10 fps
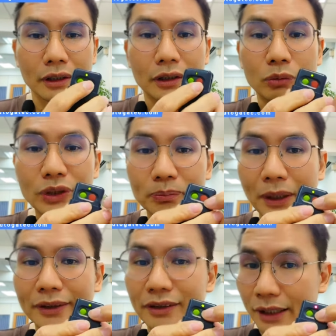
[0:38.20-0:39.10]
the red
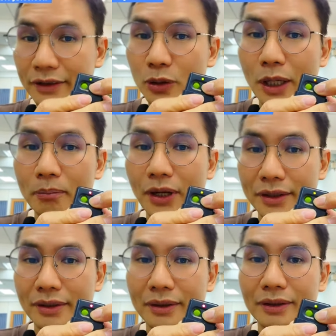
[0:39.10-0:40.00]
button I still can
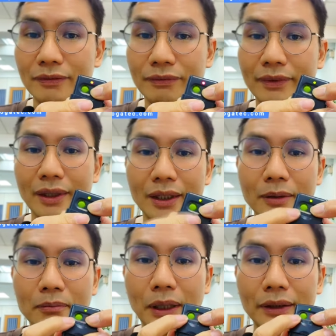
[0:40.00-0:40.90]
press.
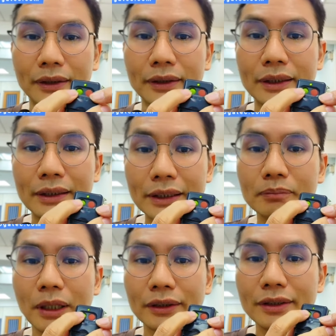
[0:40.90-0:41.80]
But the
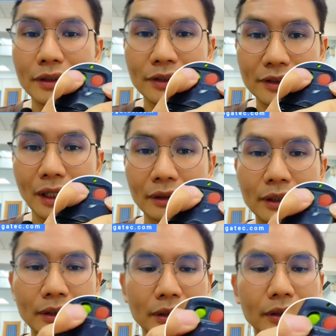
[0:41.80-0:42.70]
green button is stuck
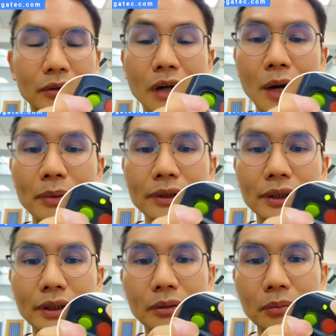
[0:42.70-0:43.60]
there, the rubber.
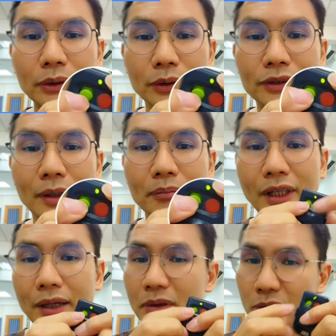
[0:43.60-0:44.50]
Because
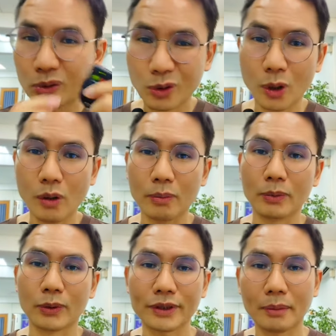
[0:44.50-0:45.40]
sometimes it
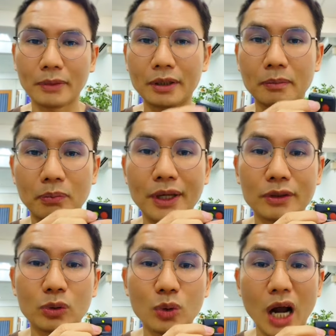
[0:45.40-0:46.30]
drop, or sometimes you
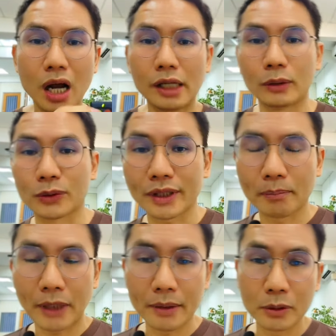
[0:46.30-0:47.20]
press too hard, or
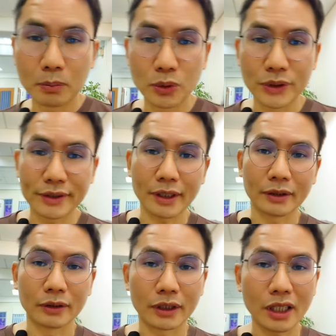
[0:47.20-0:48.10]
sometimes you put
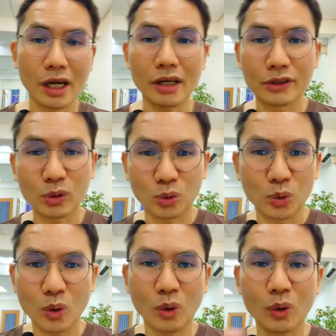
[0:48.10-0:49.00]
inside the car is
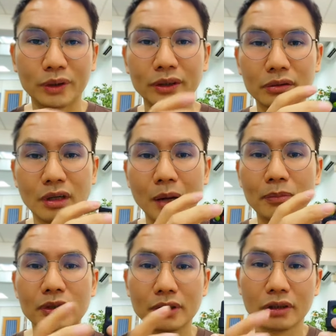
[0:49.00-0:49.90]
too hot, the
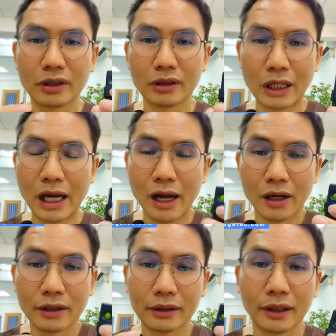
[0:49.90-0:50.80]
rubber
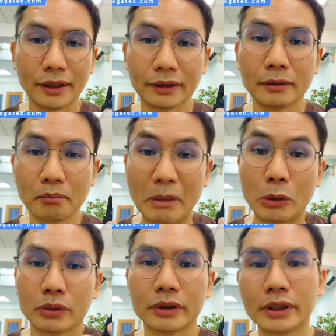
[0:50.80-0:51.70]
like
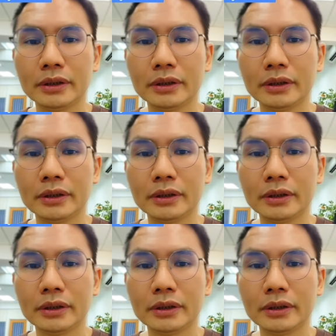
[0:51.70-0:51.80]
melt.